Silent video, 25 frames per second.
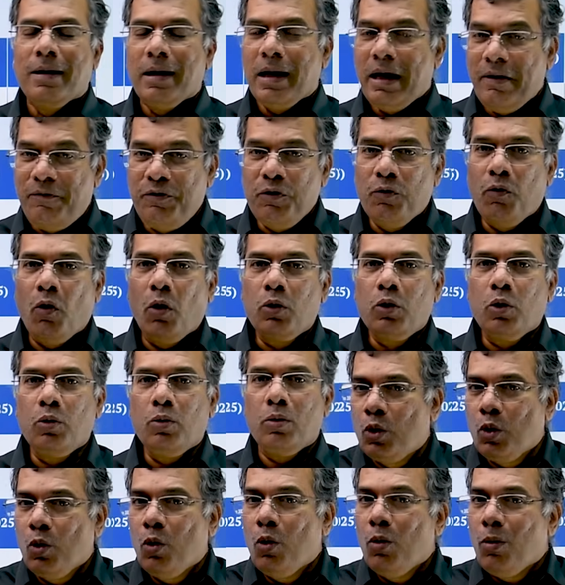if you want to
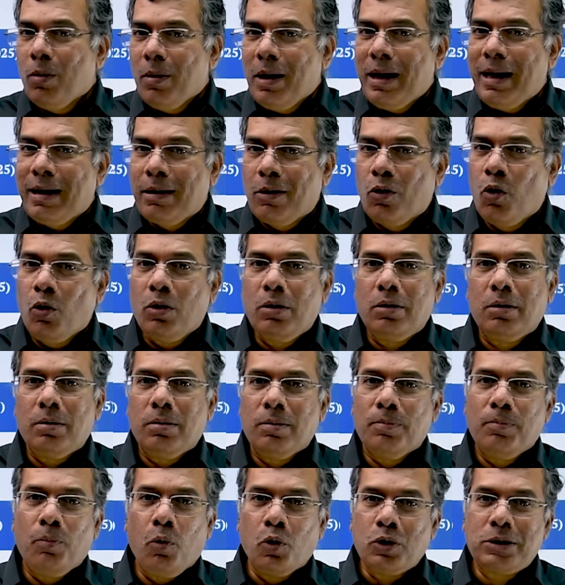do a good
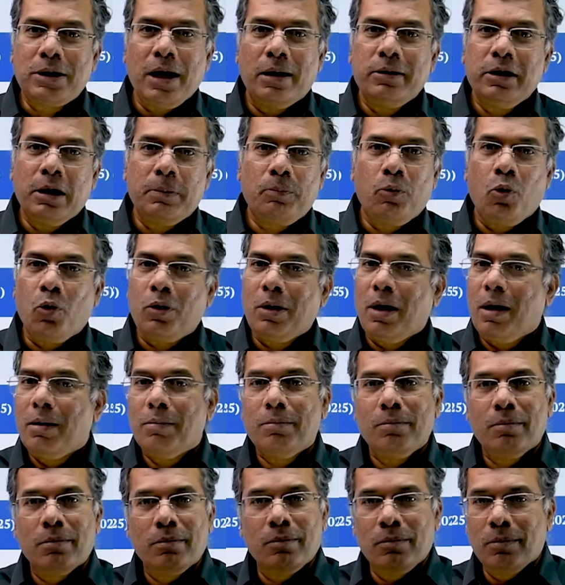postgraduate
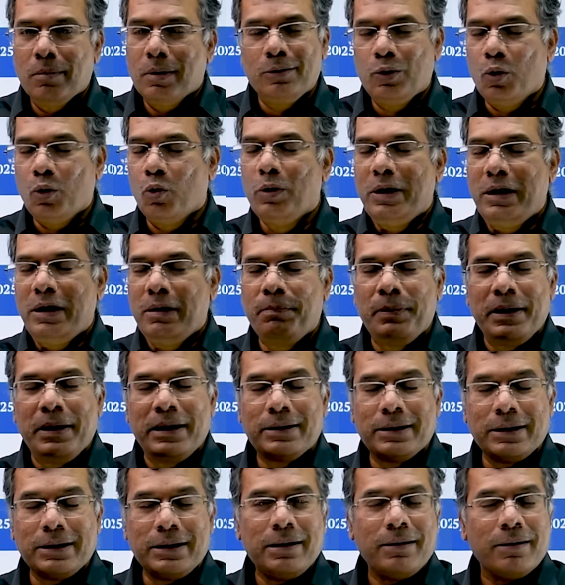program through NEET
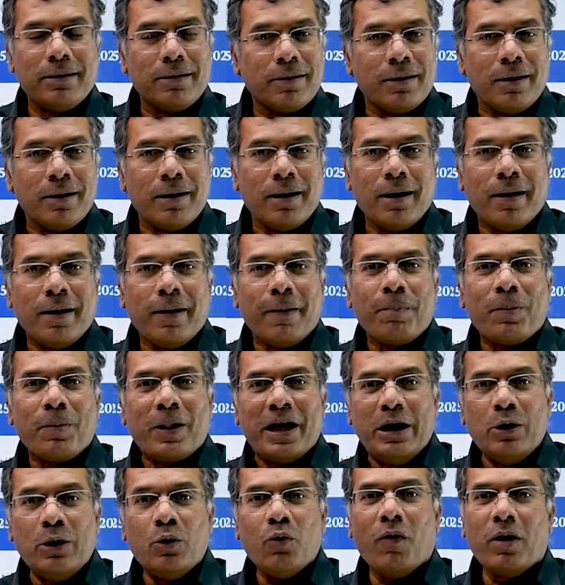PG
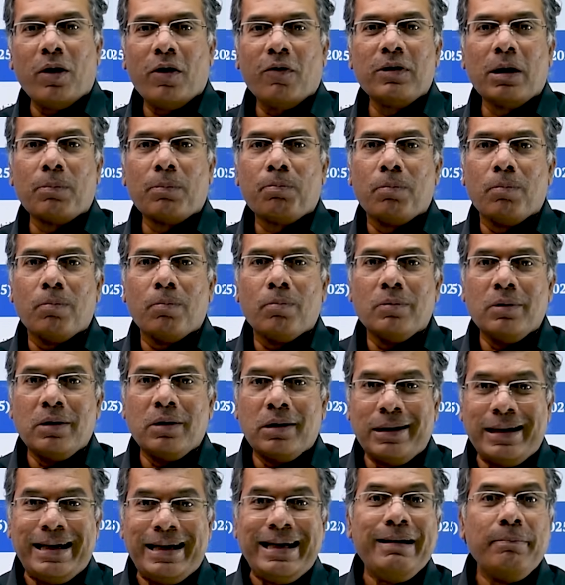into one of the
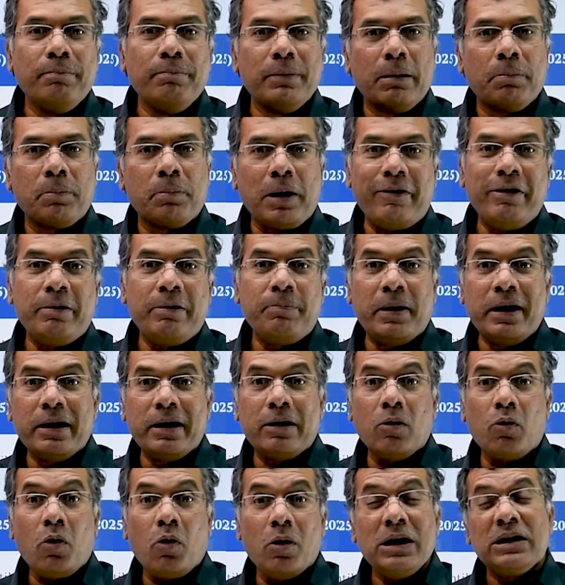deemed and private
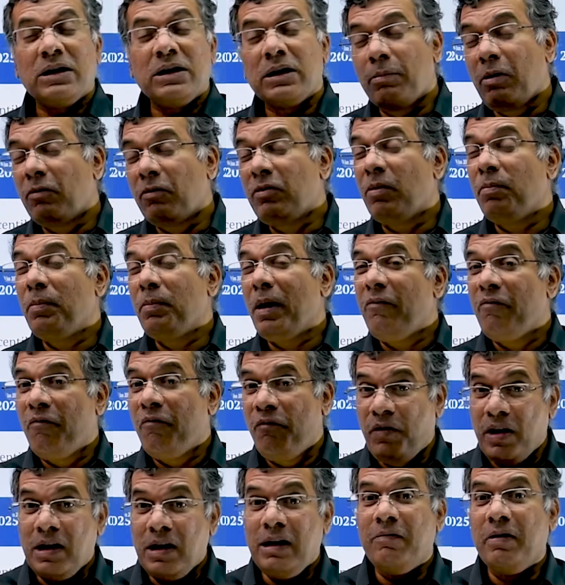medical colleges, some of them are
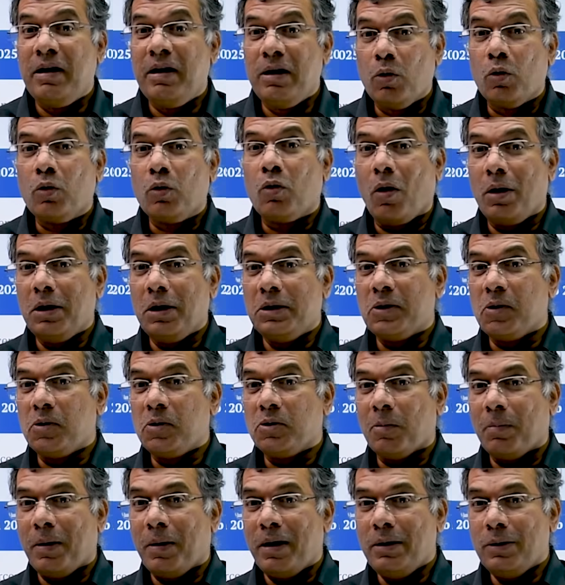very, very good colleges
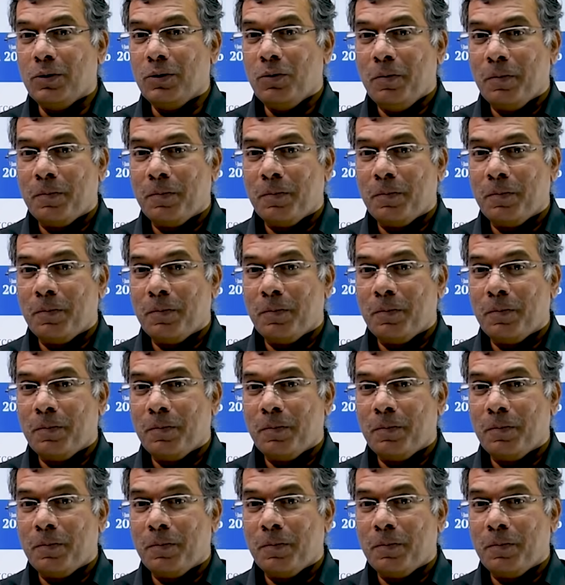also, mind you,